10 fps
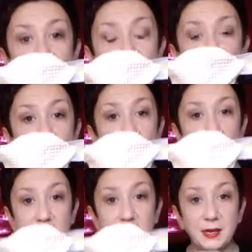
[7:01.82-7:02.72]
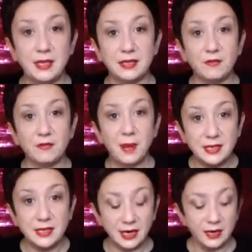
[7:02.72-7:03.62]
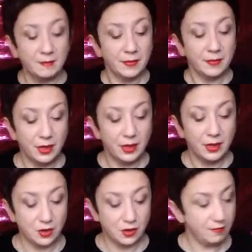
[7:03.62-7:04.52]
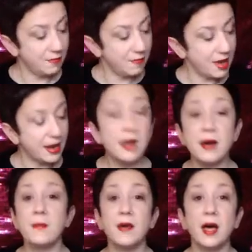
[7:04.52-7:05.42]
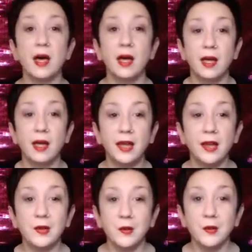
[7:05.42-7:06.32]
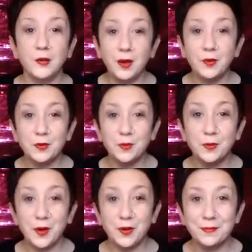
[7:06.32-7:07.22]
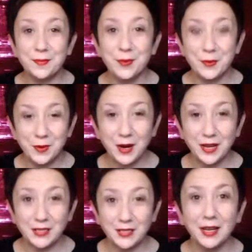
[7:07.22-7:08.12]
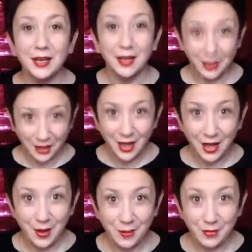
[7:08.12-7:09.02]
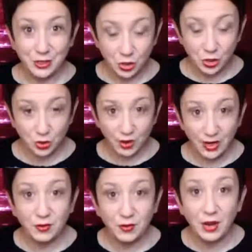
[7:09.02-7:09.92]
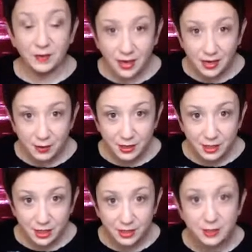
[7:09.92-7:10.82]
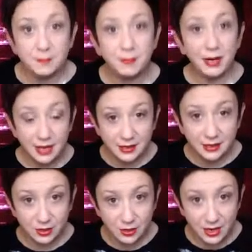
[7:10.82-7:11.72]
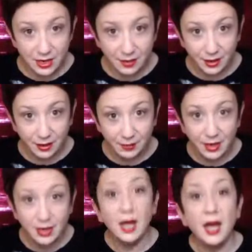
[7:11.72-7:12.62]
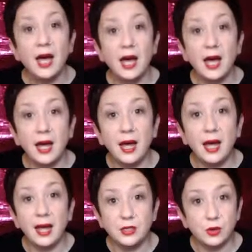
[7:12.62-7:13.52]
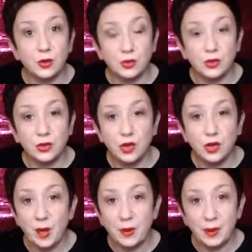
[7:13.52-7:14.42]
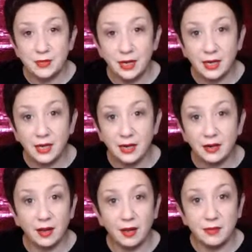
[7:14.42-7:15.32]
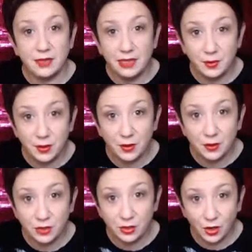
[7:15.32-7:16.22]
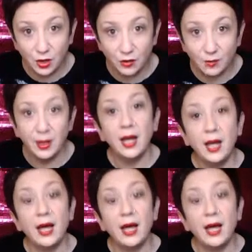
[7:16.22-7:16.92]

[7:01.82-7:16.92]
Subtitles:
then you've got a nice piece of bunting you can hang up in your special spot. All right. Enjoy, and if you have any questions, please do email me, and you can also look on my website at misslibbyrose.com,